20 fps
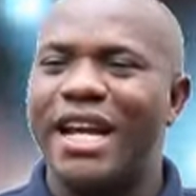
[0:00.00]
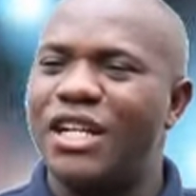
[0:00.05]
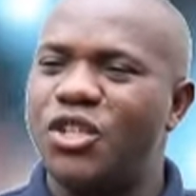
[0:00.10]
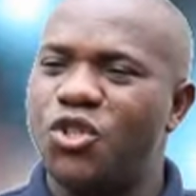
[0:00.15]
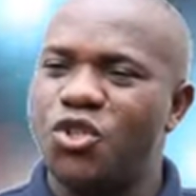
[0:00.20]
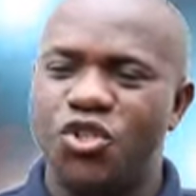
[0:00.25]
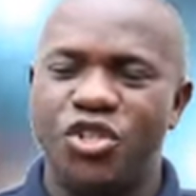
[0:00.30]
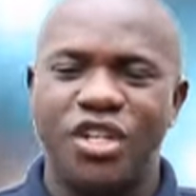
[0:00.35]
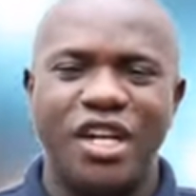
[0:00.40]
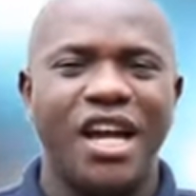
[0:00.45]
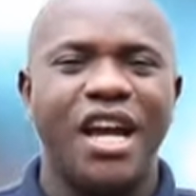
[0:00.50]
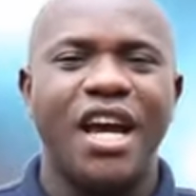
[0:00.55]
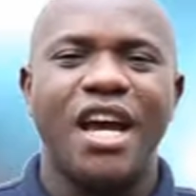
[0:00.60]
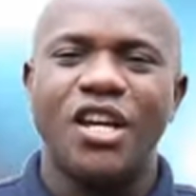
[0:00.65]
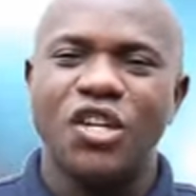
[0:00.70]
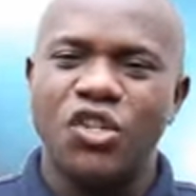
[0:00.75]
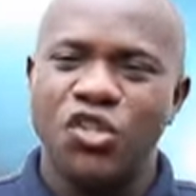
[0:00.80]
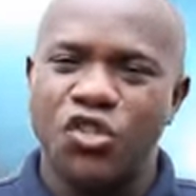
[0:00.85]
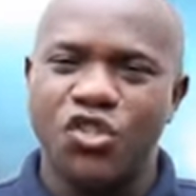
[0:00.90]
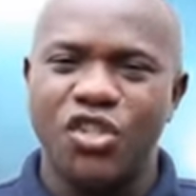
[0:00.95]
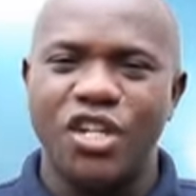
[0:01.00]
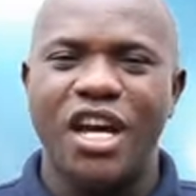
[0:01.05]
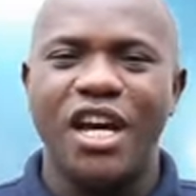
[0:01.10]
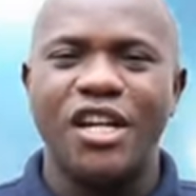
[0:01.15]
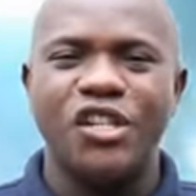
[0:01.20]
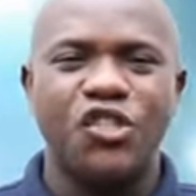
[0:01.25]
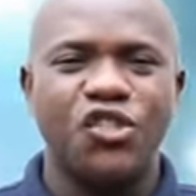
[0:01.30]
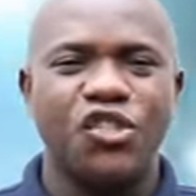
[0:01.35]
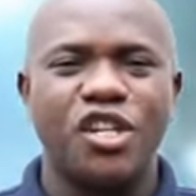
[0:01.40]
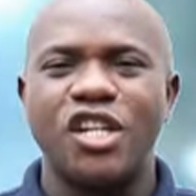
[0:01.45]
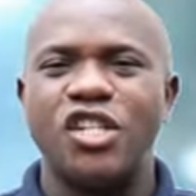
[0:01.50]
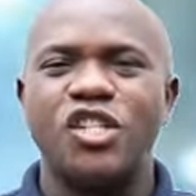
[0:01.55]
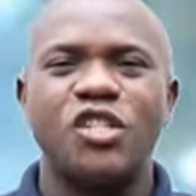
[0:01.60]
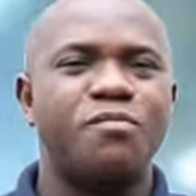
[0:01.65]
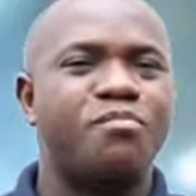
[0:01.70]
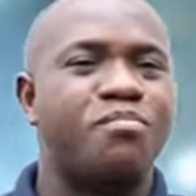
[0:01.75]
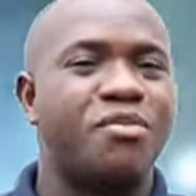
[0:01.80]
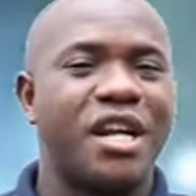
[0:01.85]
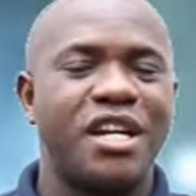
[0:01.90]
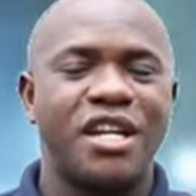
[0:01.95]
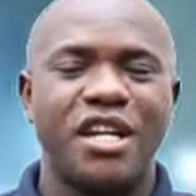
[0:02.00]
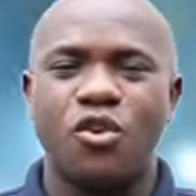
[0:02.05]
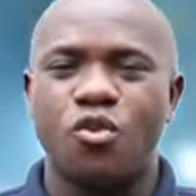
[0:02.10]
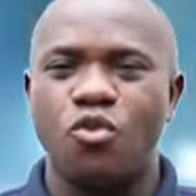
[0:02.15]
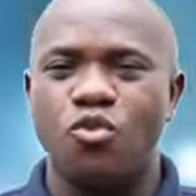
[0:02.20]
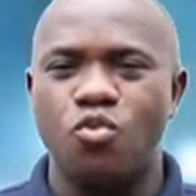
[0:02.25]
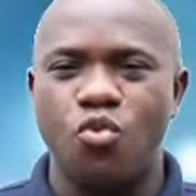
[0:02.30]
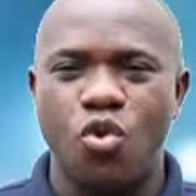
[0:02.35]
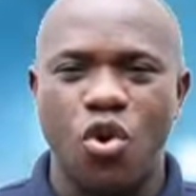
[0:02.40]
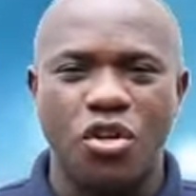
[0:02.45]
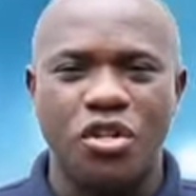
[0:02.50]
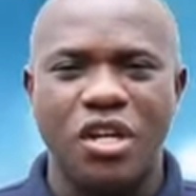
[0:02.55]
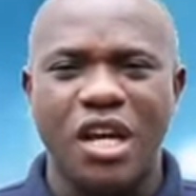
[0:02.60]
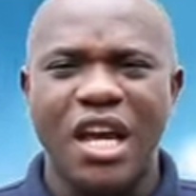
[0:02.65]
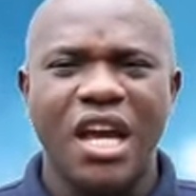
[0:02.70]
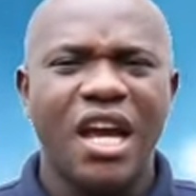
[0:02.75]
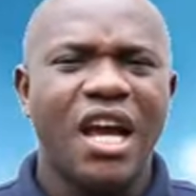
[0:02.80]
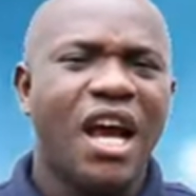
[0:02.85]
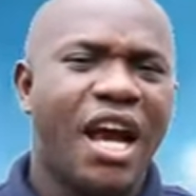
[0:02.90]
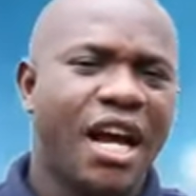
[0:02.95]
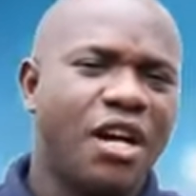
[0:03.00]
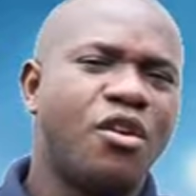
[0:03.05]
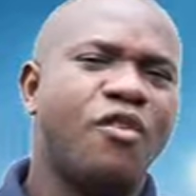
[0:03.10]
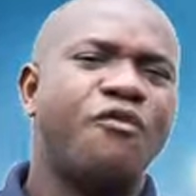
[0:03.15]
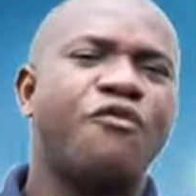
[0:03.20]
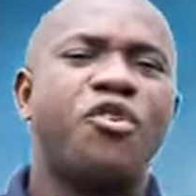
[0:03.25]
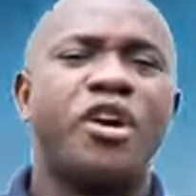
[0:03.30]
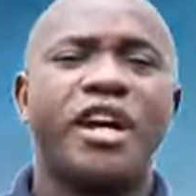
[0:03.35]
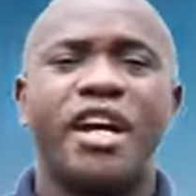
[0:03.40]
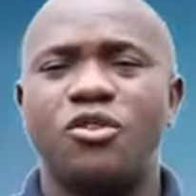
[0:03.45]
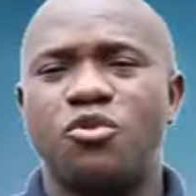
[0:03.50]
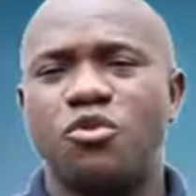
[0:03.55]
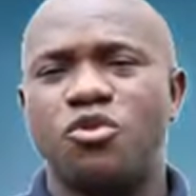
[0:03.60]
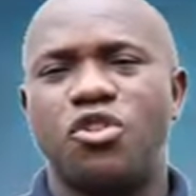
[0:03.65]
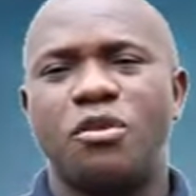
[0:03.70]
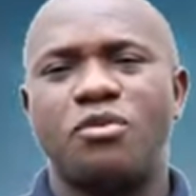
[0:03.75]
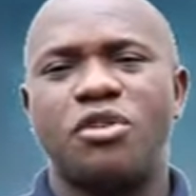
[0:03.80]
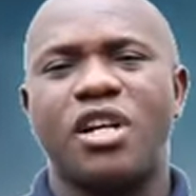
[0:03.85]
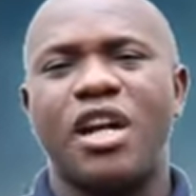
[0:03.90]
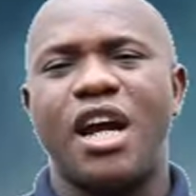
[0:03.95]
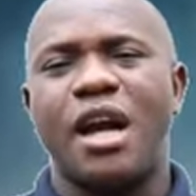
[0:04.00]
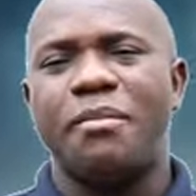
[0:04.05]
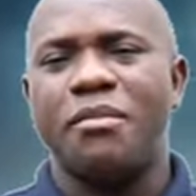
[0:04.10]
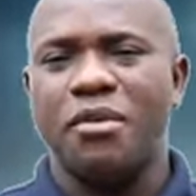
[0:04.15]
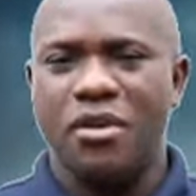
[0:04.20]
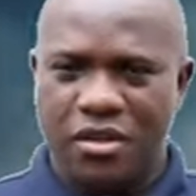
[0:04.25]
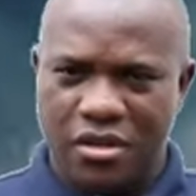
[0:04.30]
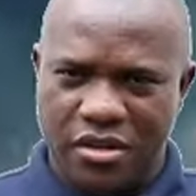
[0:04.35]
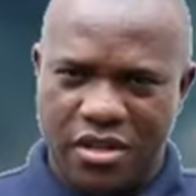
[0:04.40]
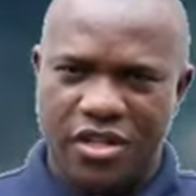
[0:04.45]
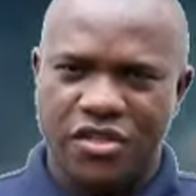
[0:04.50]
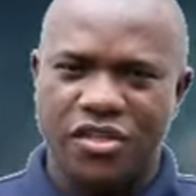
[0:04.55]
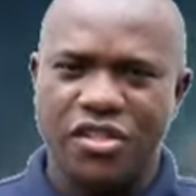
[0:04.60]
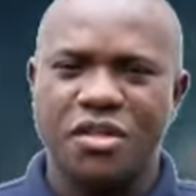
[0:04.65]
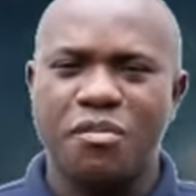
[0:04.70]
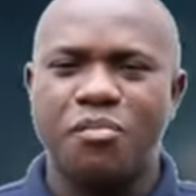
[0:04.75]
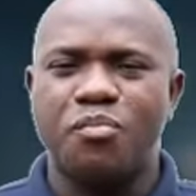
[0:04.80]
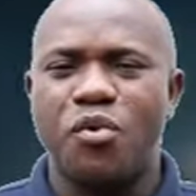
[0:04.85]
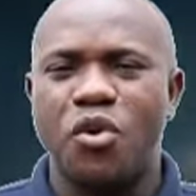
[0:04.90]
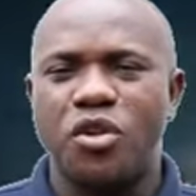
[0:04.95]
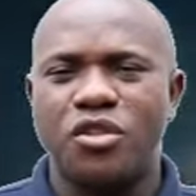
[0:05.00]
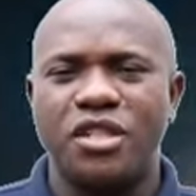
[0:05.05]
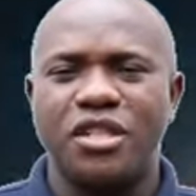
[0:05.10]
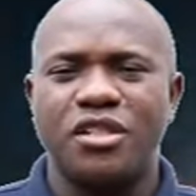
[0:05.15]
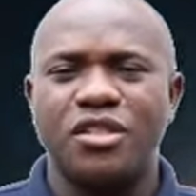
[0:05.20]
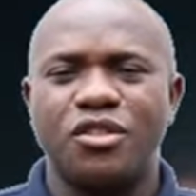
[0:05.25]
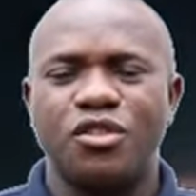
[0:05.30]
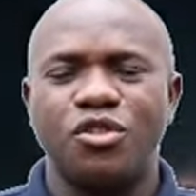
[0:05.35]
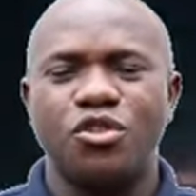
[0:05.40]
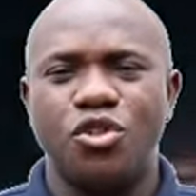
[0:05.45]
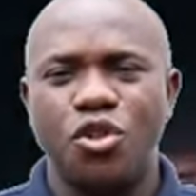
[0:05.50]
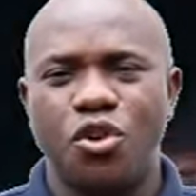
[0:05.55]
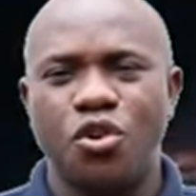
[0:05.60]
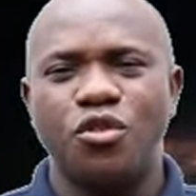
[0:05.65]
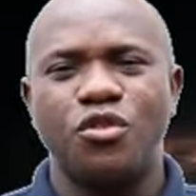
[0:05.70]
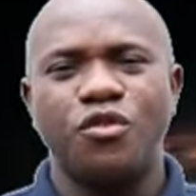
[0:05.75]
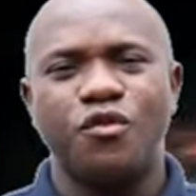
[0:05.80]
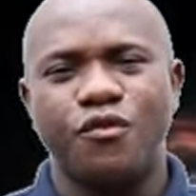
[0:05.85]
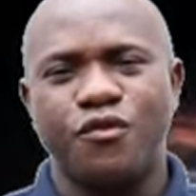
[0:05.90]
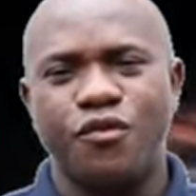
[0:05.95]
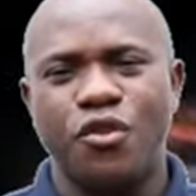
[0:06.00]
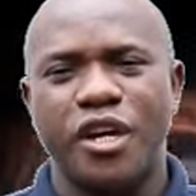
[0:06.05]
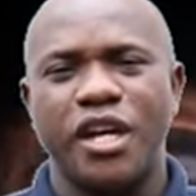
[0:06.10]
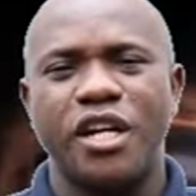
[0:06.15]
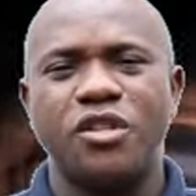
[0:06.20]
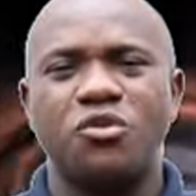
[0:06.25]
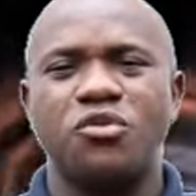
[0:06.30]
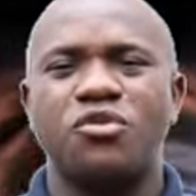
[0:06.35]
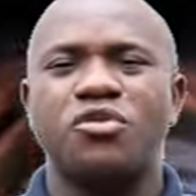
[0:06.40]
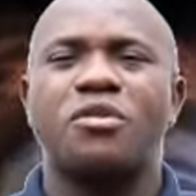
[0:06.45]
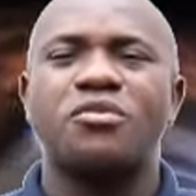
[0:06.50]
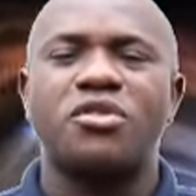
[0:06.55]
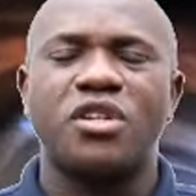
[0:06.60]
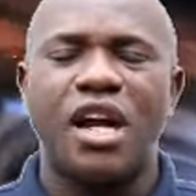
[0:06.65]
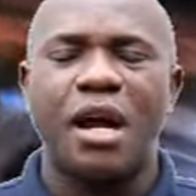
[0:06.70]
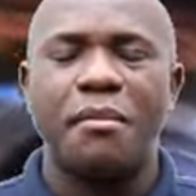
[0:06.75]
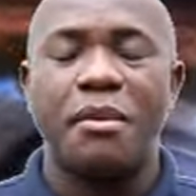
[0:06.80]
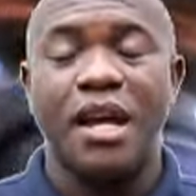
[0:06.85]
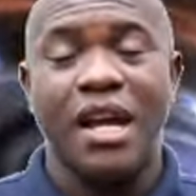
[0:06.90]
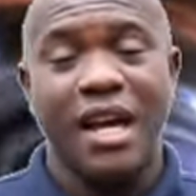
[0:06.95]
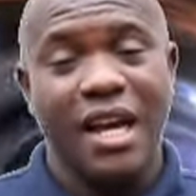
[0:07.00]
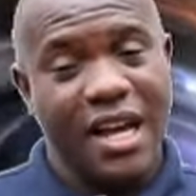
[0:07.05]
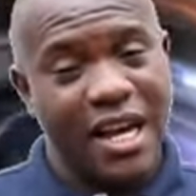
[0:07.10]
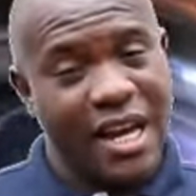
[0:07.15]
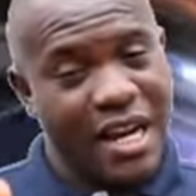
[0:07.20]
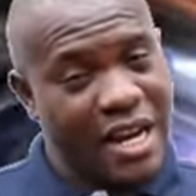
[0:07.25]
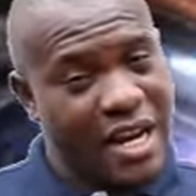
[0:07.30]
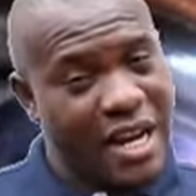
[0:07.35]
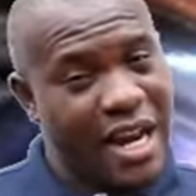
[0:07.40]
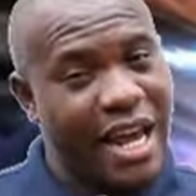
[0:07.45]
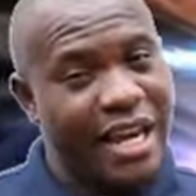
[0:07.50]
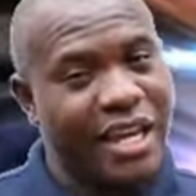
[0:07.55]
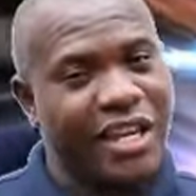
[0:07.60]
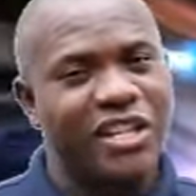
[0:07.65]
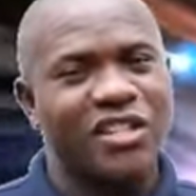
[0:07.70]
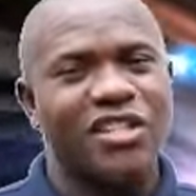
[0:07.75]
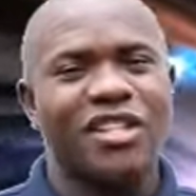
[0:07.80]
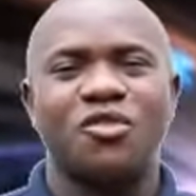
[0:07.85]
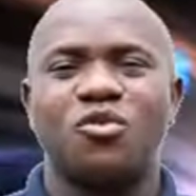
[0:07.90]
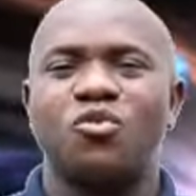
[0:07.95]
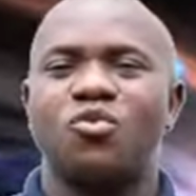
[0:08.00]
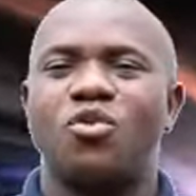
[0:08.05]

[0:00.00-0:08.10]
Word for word: and share, share, share. Spread the good word. And don't forget to subscribe. It is important. Don't forget to subscribe and like it as